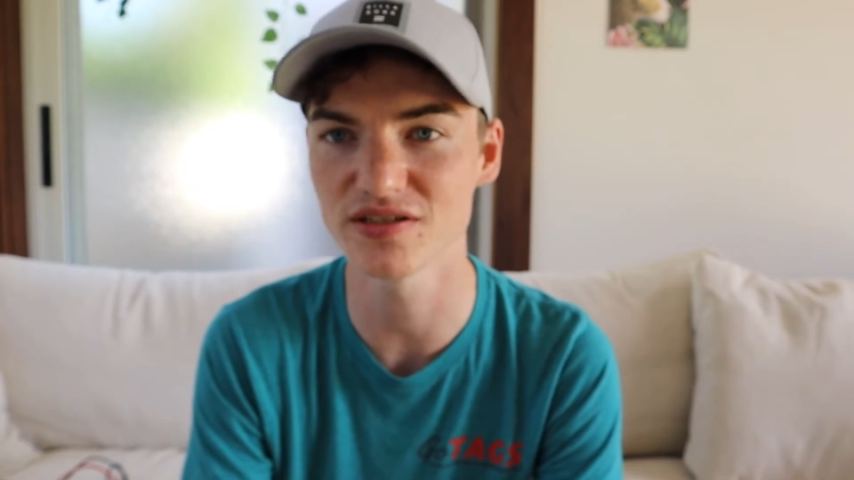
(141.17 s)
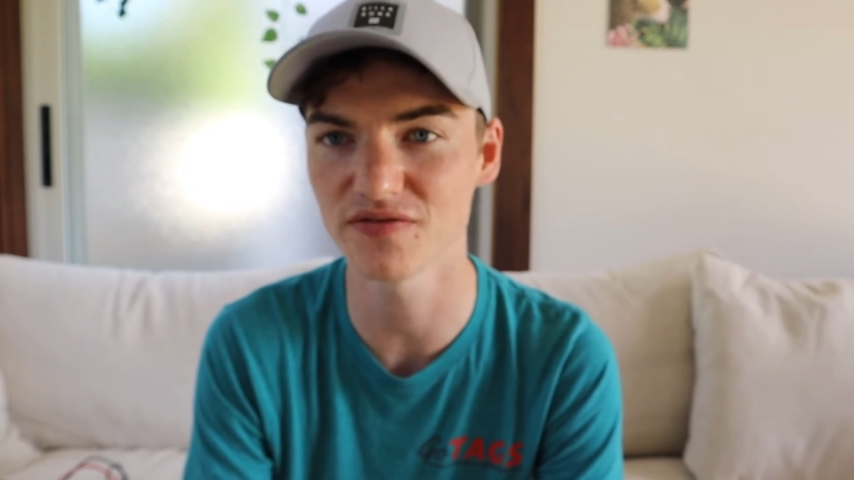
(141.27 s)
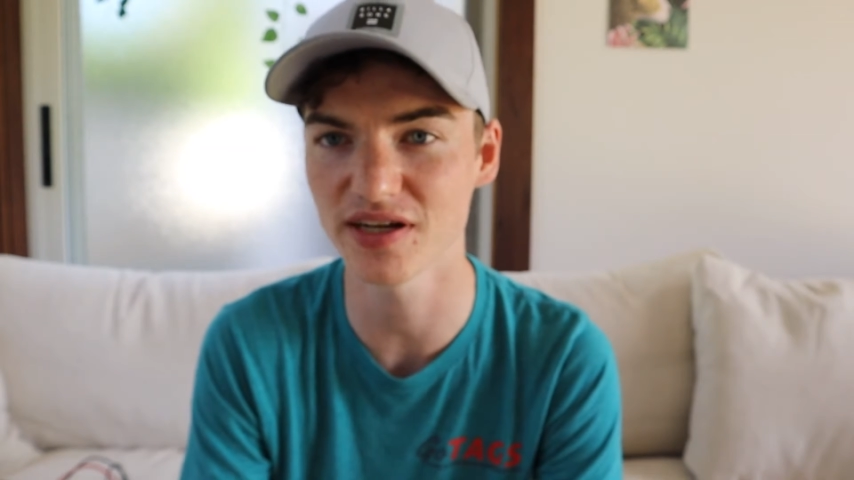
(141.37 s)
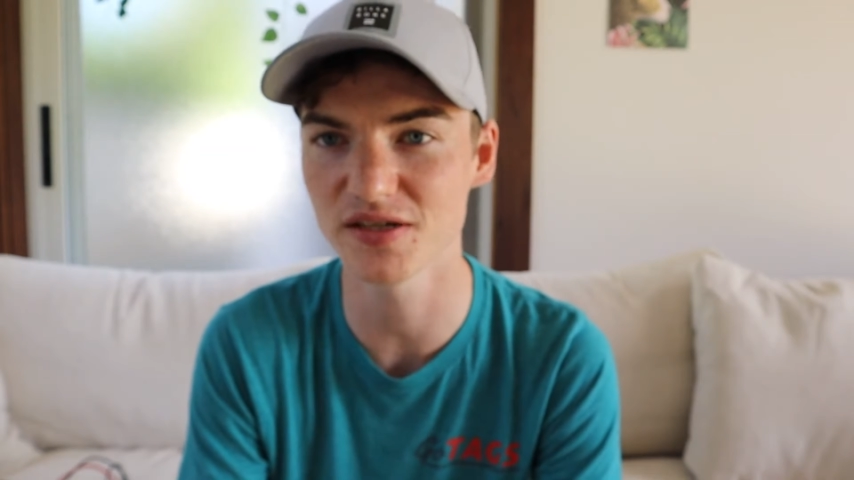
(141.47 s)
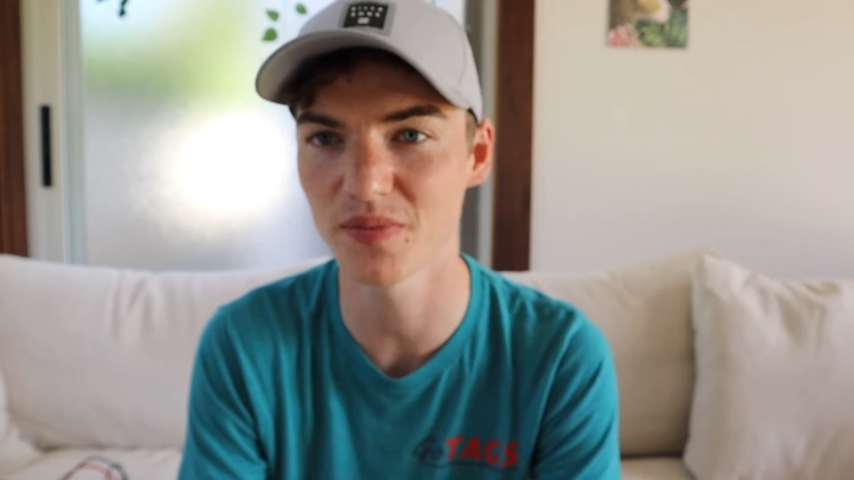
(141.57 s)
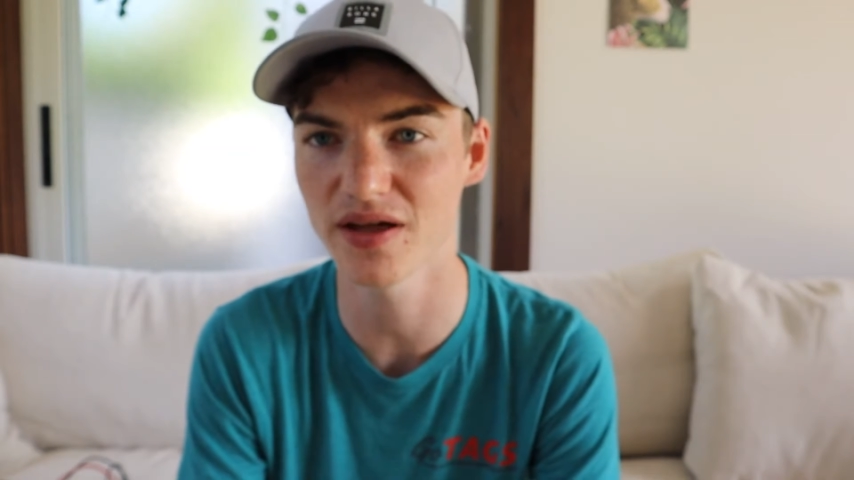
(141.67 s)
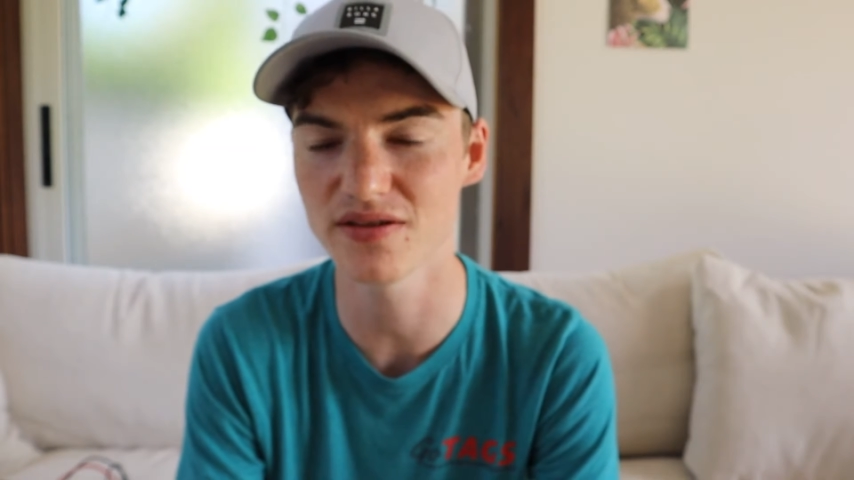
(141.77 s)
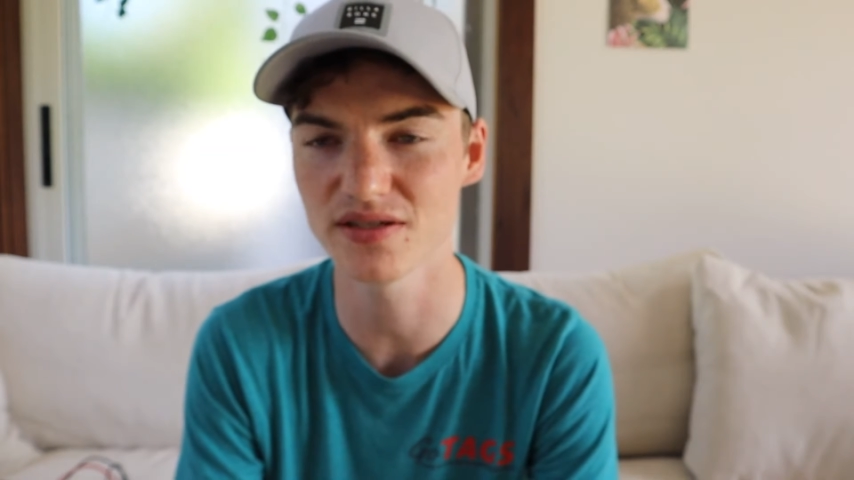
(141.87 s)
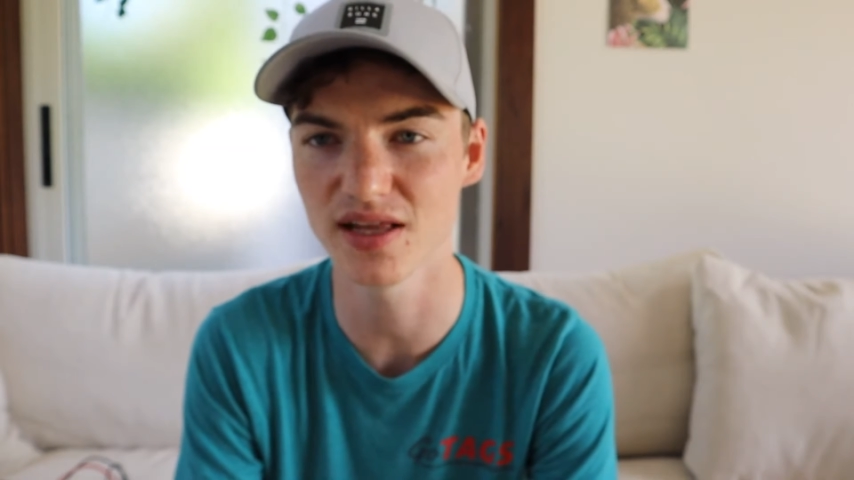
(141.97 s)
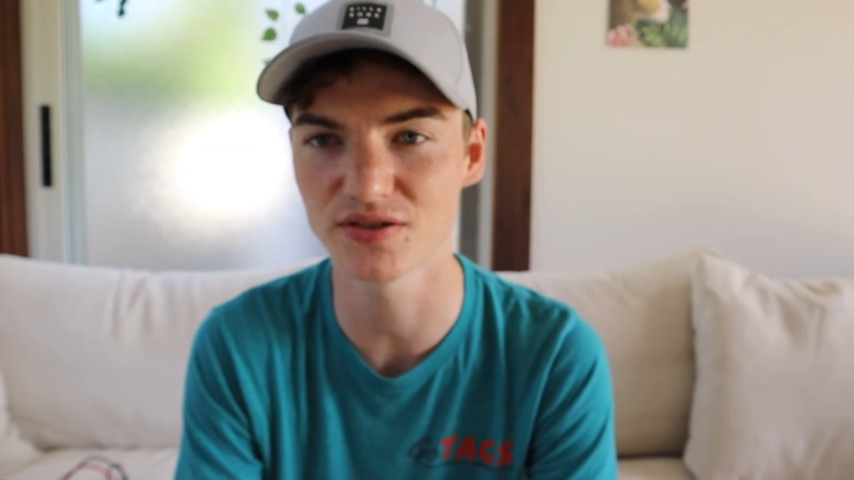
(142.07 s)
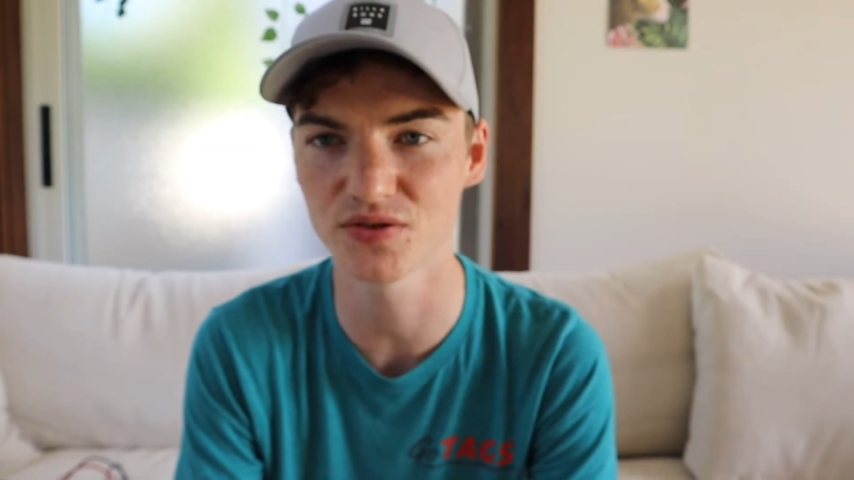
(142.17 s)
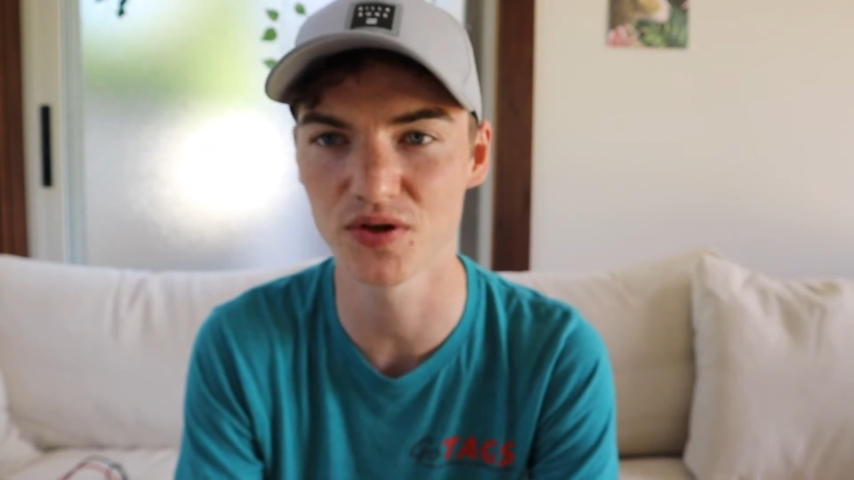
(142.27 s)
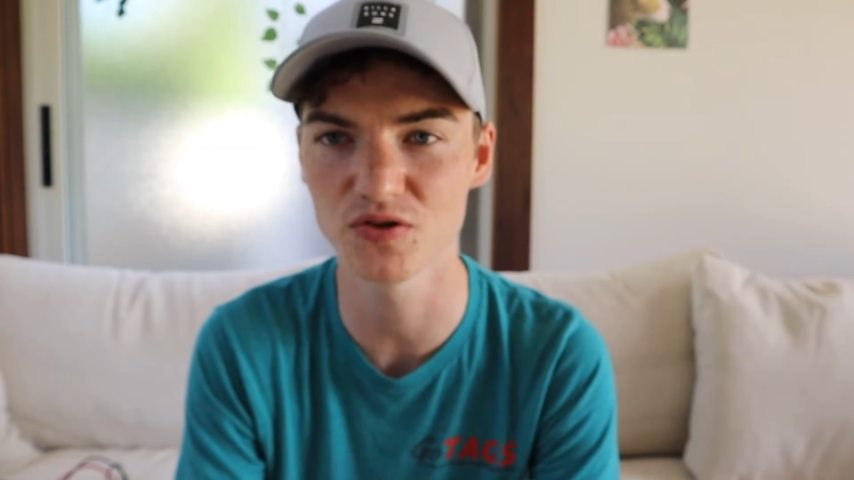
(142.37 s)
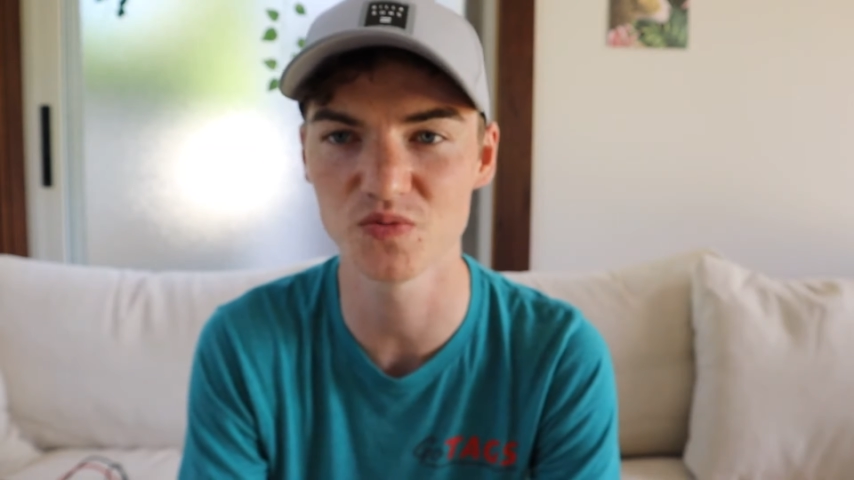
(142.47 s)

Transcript: affected by these electrodes,